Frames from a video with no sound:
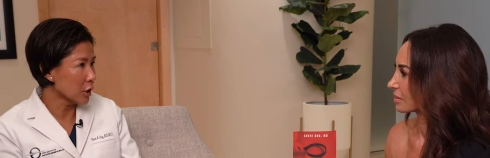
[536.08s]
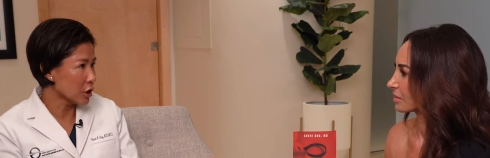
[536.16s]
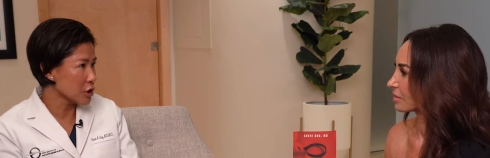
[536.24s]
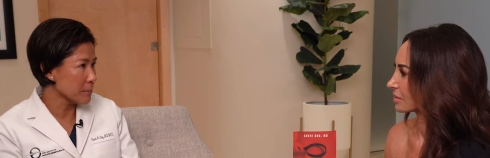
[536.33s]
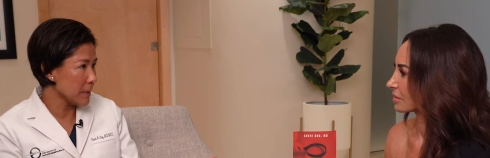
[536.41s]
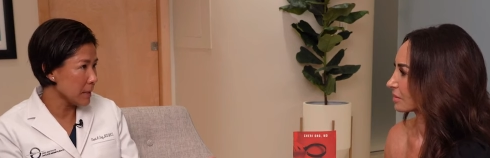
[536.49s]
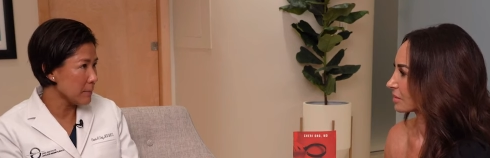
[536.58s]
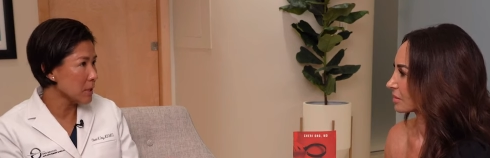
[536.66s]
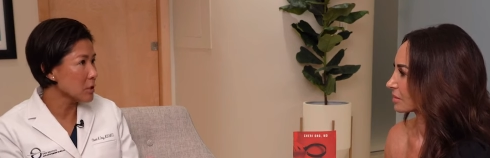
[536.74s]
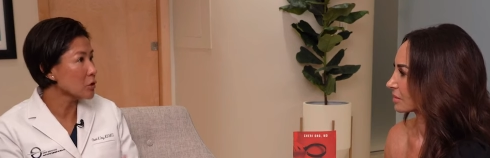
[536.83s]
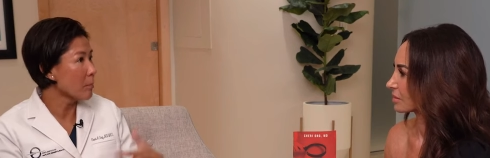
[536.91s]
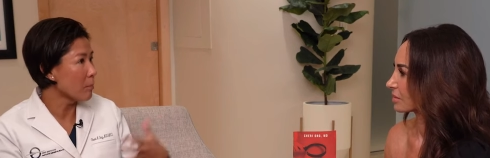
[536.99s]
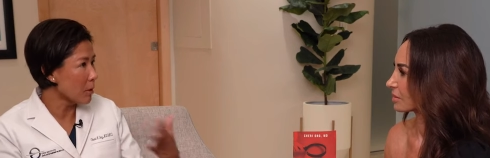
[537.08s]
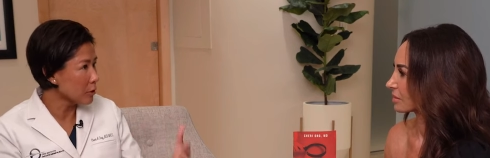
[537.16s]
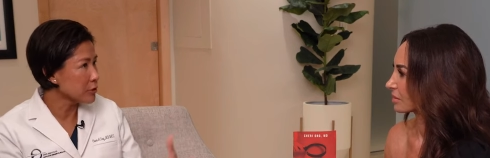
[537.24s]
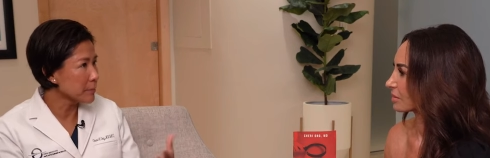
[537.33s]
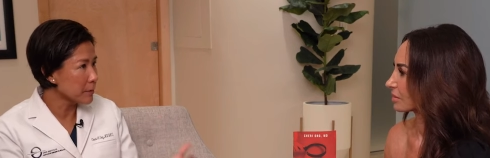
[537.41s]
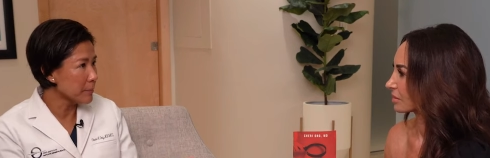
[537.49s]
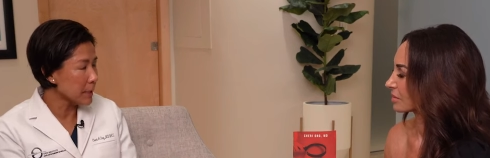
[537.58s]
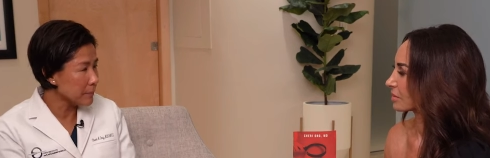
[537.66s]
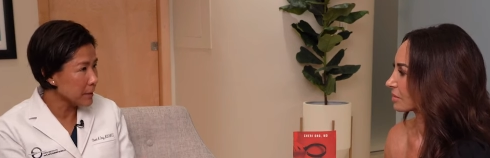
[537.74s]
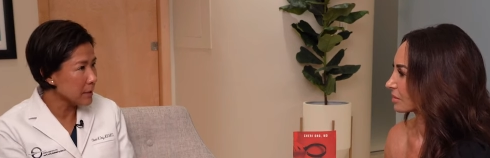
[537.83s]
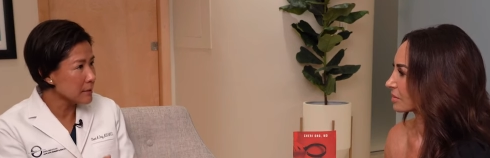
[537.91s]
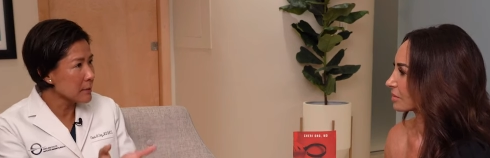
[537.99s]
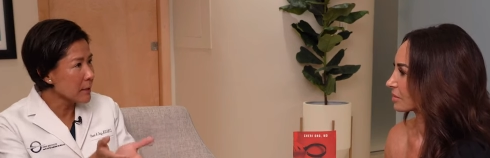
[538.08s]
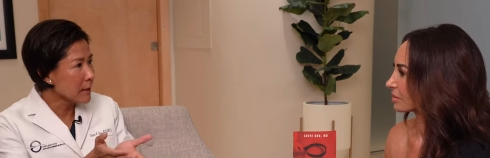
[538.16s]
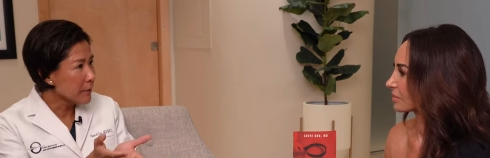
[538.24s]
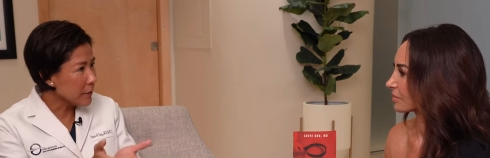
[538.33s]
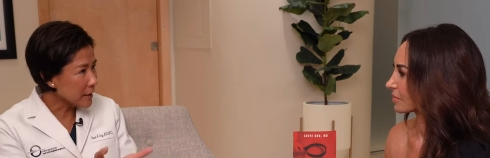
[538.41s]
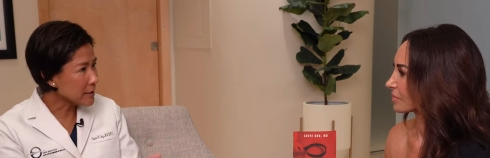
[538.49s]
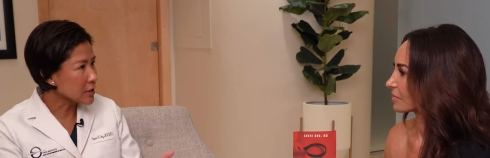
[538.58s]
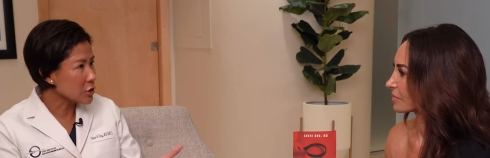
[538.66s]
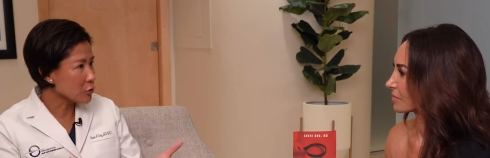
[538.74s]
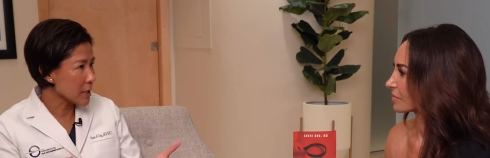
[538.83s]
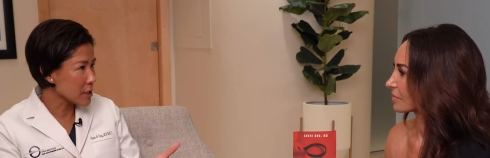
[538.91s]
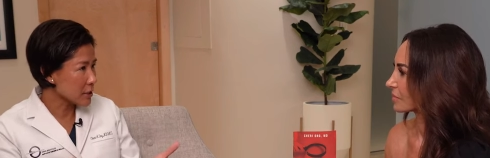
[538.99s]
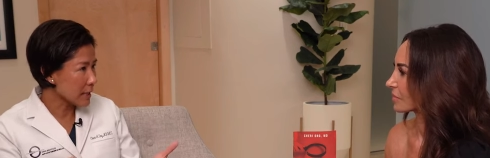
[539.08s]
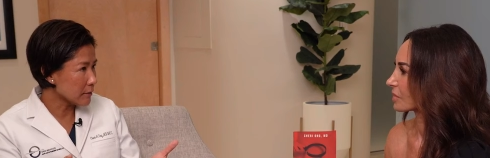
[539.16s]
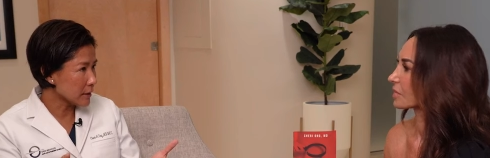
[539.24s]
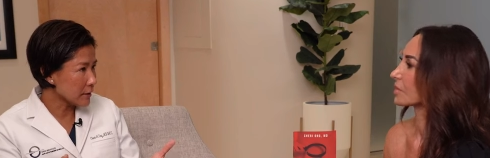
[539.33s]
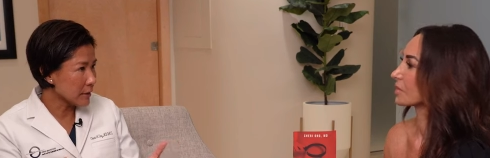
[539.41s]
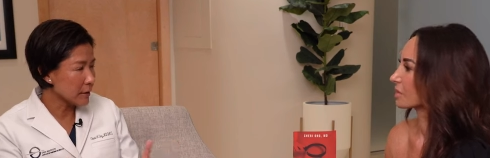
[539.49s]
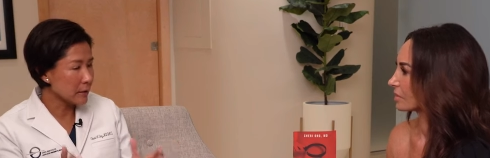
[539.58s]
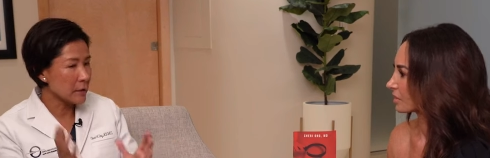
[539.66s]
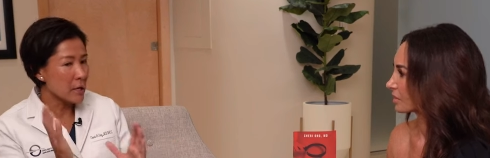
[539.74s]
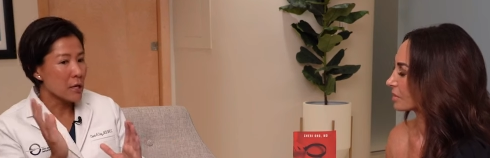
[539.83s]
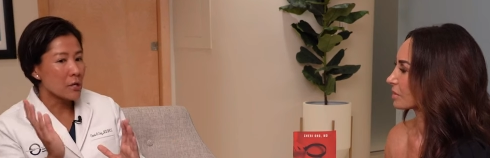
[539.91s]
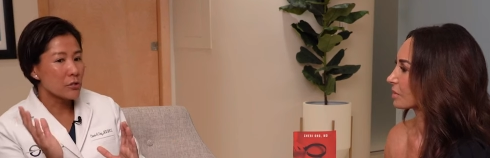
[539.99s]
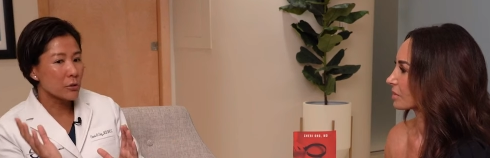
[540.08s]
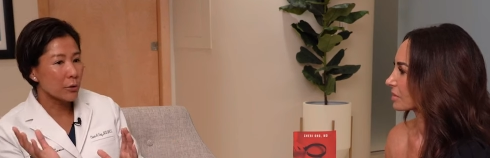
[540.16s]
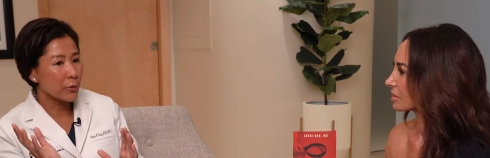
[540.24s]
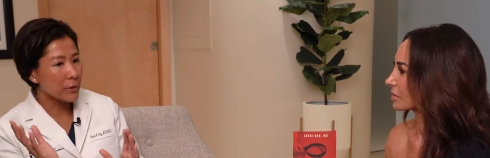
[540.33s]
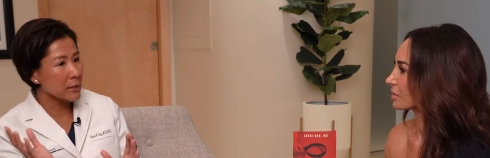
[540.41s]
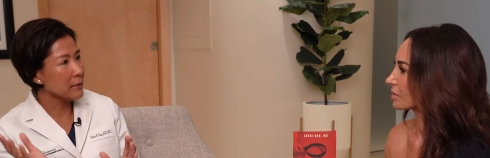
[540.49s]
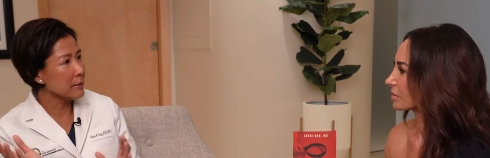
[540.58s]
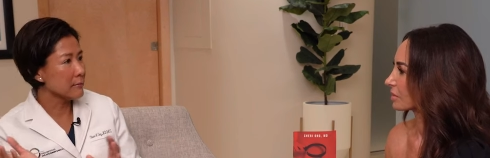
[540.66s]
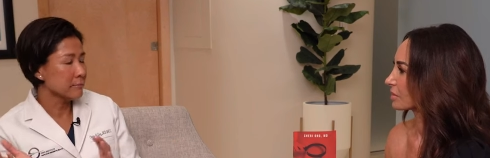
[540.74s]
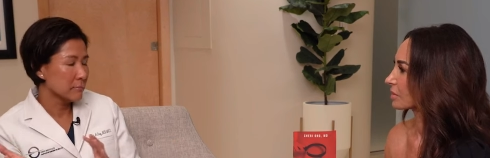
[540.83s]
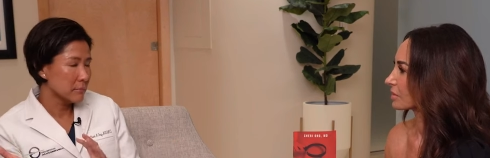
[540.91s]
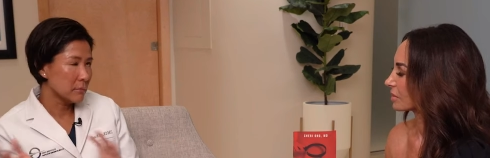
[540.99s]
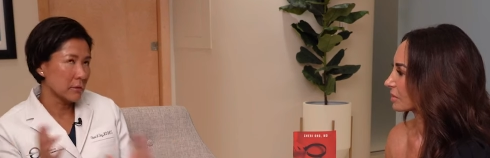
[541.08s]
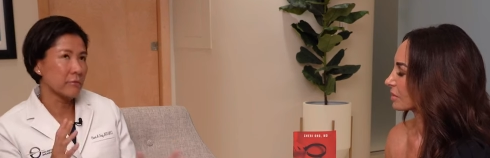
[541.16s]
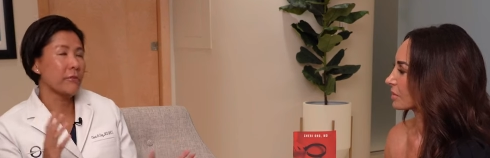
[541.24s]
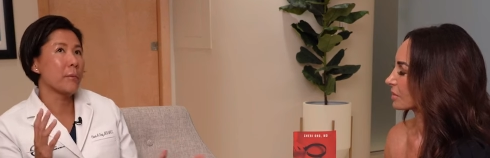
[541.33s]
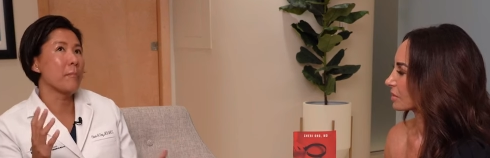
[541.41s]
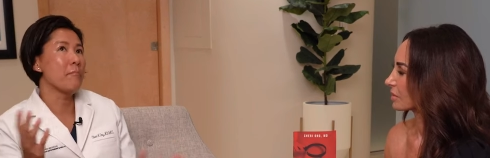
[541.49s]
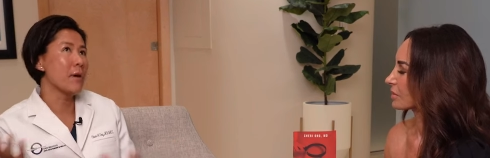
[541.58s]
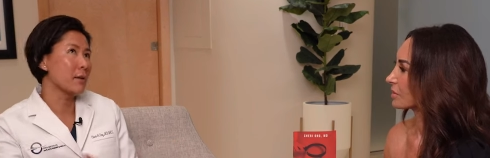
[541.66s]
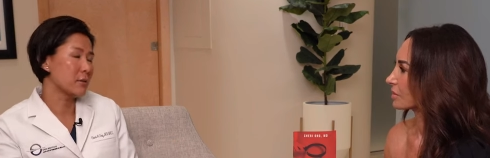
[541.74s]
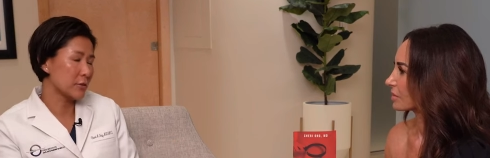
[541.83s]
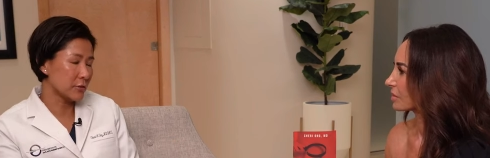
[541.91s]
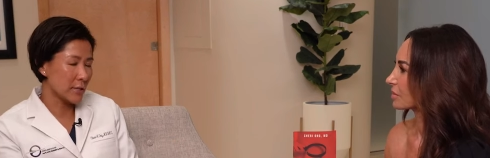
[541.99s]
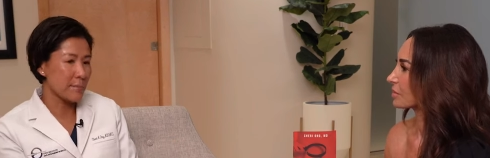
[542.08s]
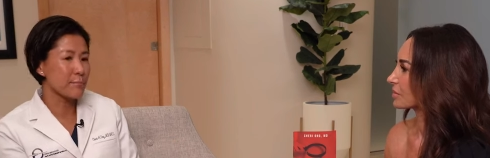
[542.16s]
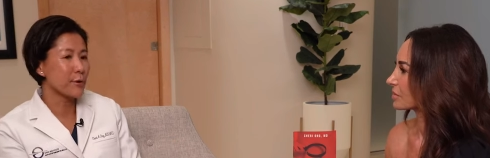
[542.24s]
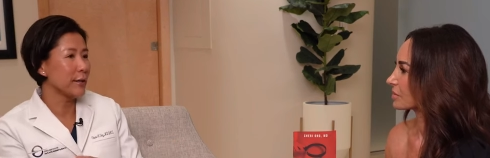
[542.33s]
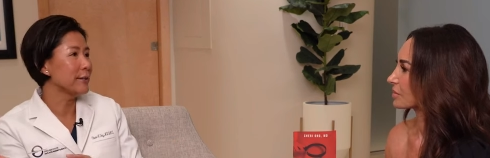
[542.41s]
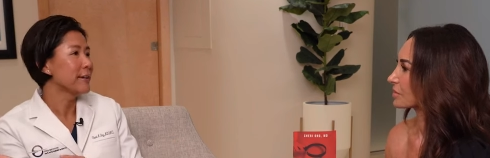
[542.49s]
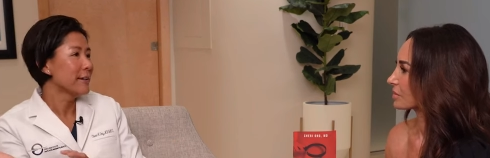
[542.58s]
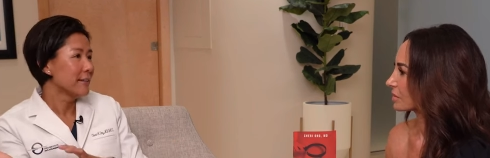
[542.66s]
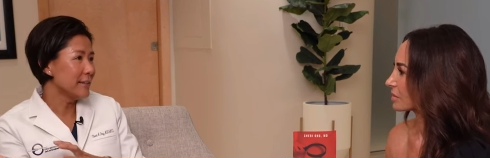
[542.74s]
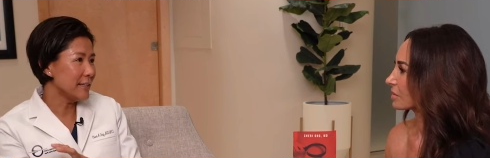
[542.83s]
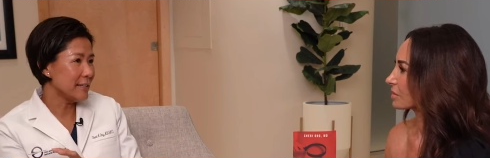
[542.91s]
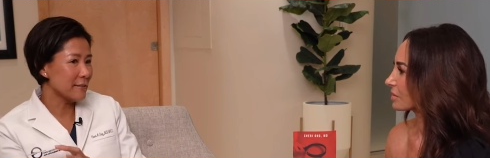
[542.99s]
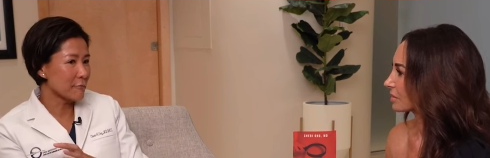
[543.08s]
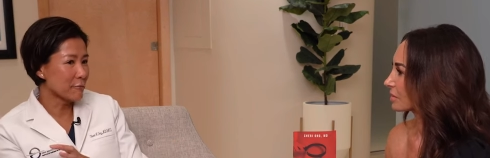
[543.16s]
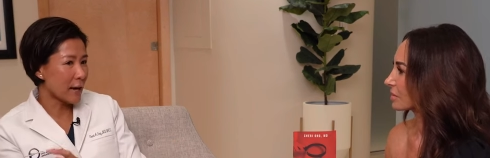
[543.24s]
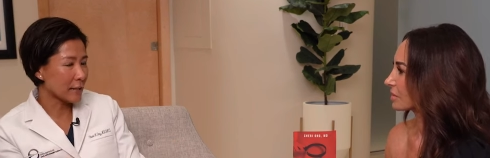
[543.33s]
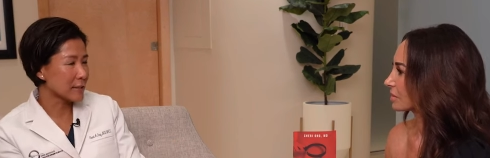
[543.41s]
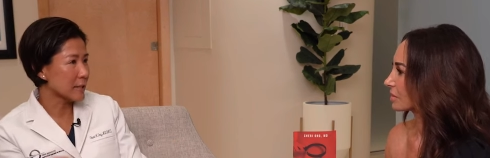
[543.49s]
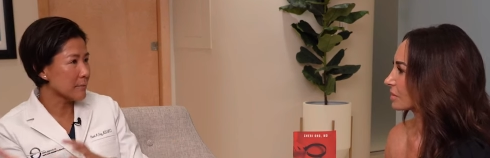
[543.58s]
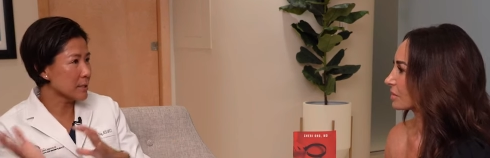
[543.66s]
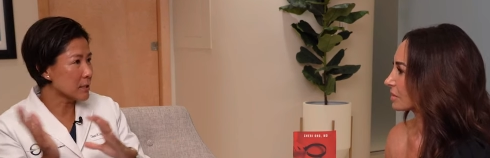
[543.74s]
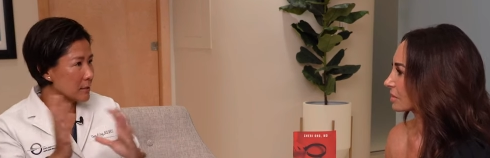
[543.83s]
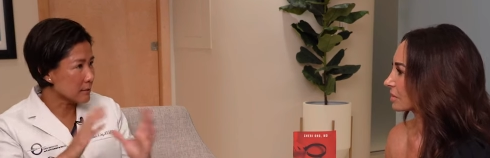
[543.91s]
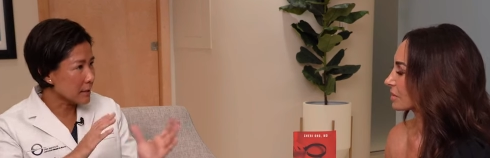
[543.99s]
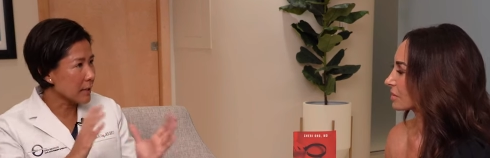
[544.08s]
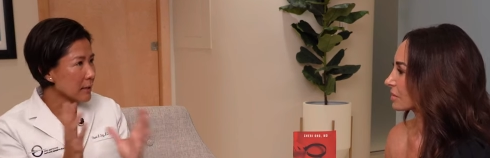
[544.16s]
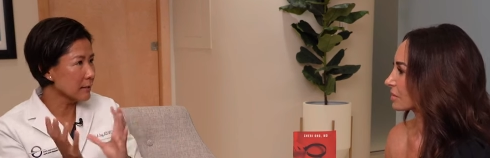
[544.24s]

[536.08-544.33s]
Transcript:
Speaker 1: larger babies or multiple babies, things are stretched out in there. So the, you know, from a medical standpoint, the rectum is, is kind